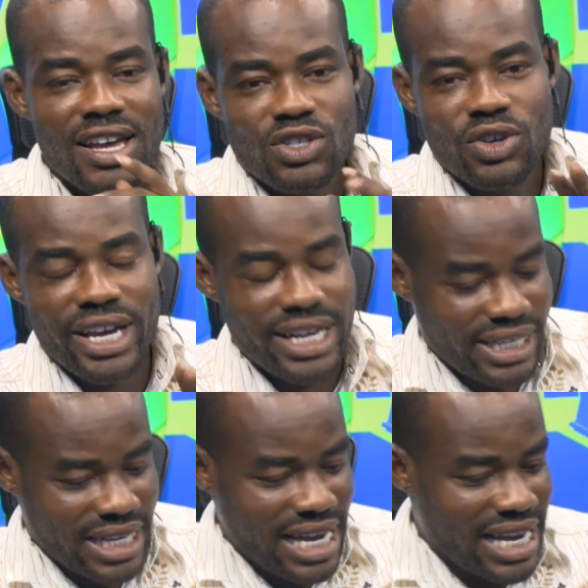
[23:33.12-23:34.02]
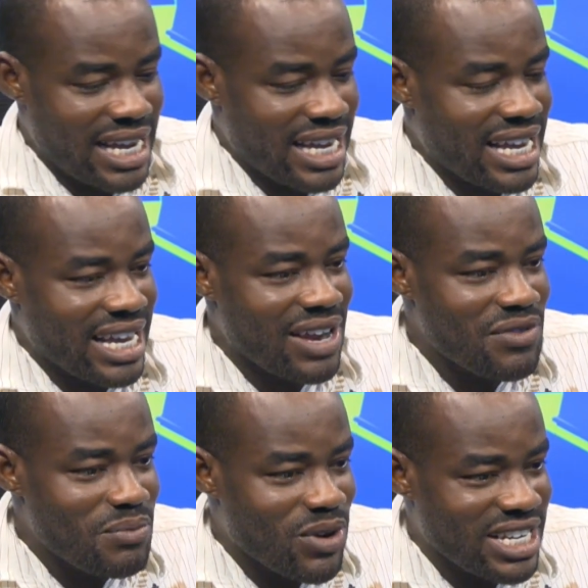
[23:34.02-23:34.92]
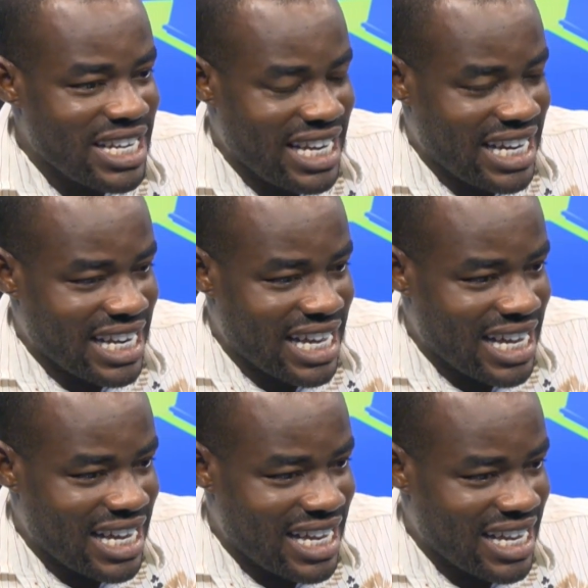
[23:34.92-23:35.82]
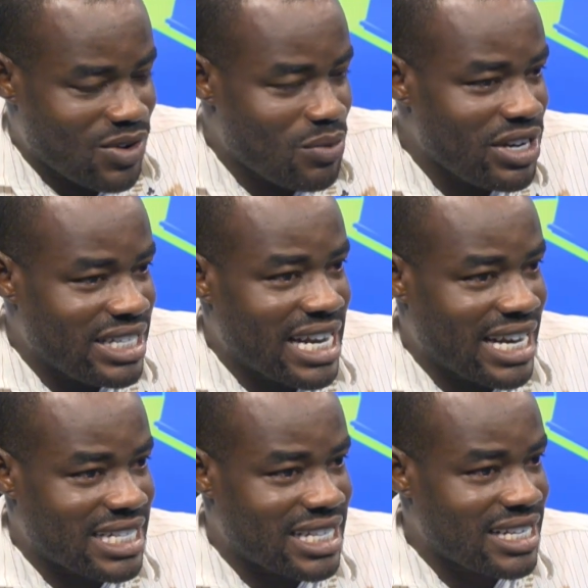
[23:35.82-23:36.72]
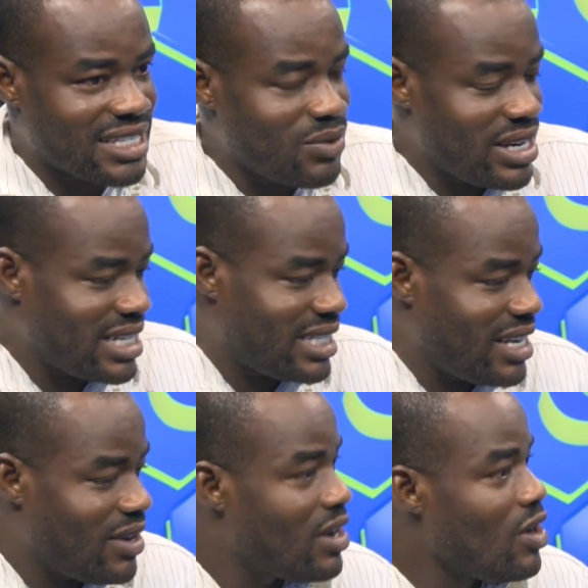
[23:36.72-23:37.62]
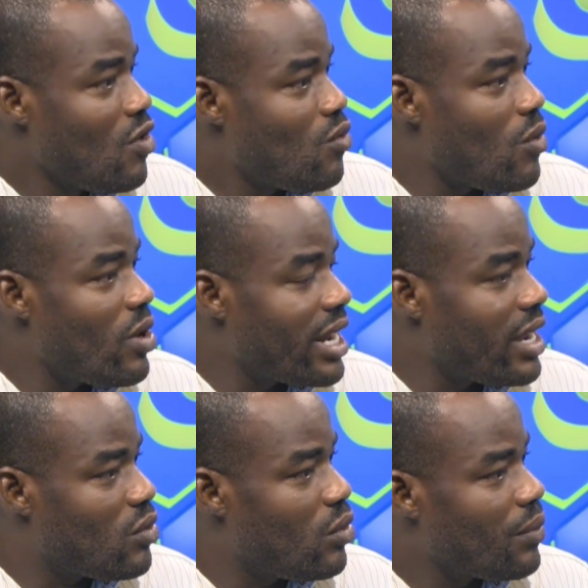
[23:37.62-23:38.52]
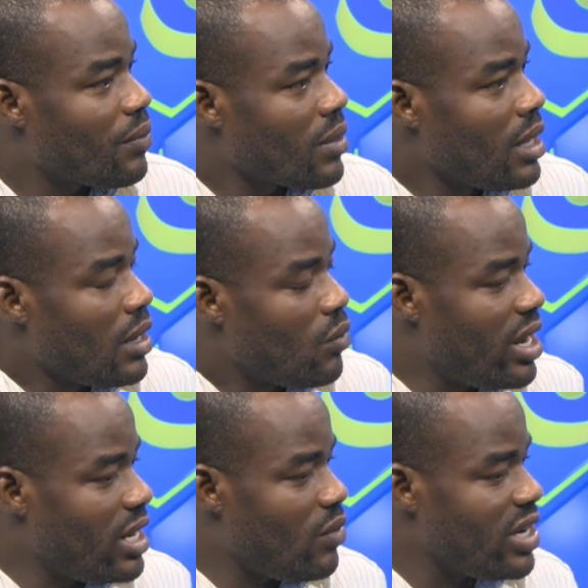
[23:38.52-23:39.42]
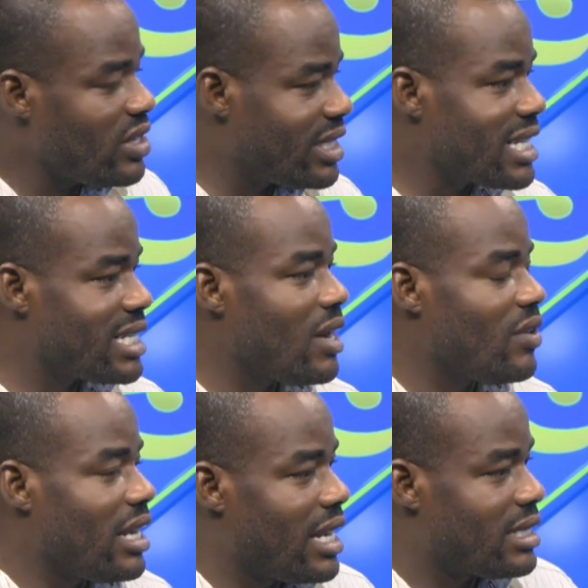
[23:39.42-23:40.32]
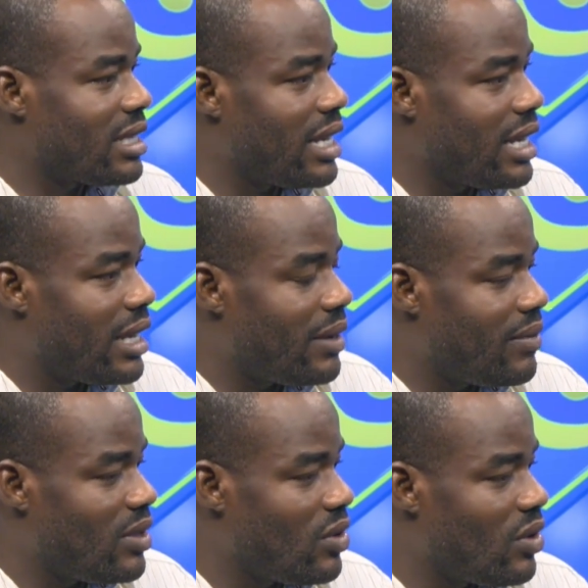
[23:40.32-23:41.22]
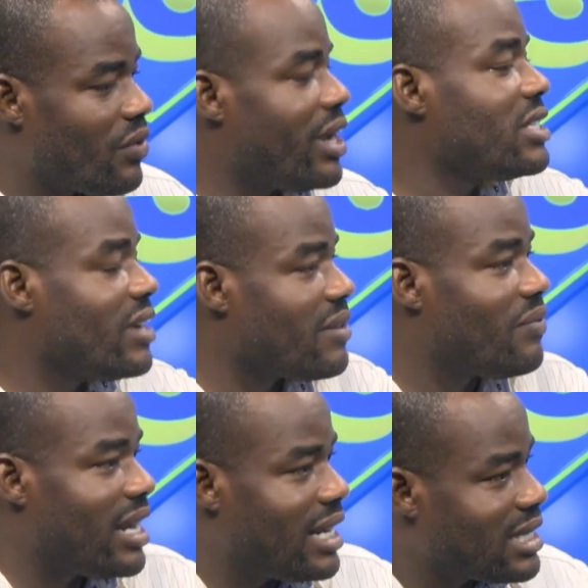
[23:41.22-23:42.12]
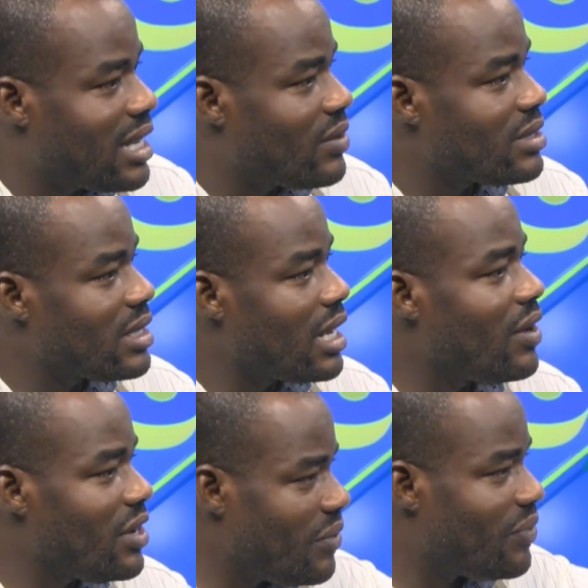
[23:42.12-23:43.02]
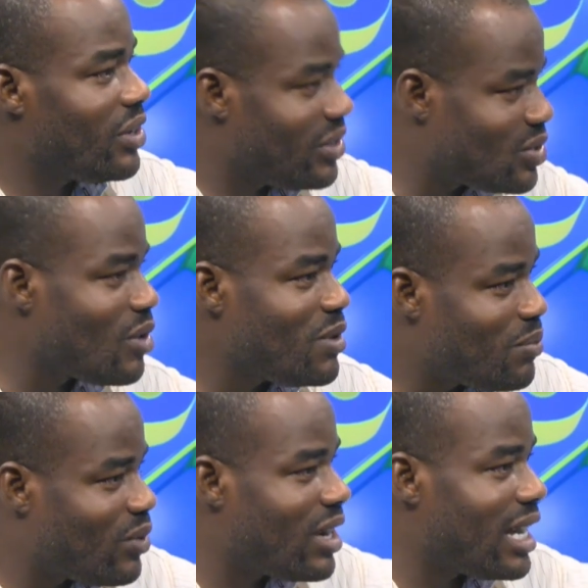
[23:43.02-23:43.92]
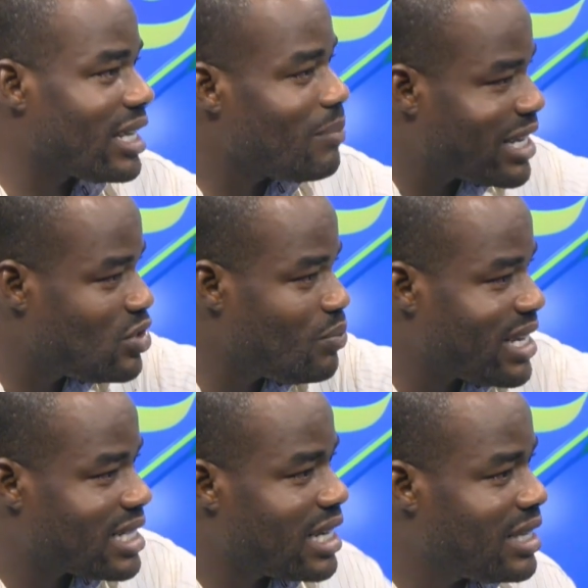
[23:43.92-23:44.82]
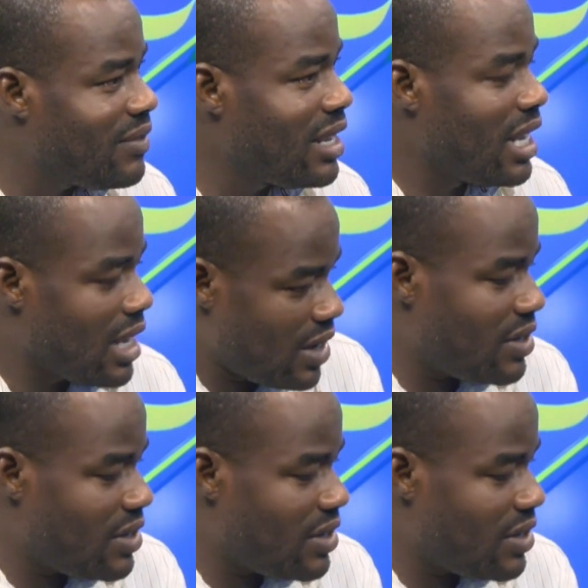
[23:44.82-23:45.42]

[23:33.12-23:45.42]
So you heard it. Uh, uh, everybody in the Ghana community understands when they say Wawaneku. When when you touched down at uh, your great grandfather's house, how did you feel? You saw people but you personally, mm -hmm. how mm-hmm.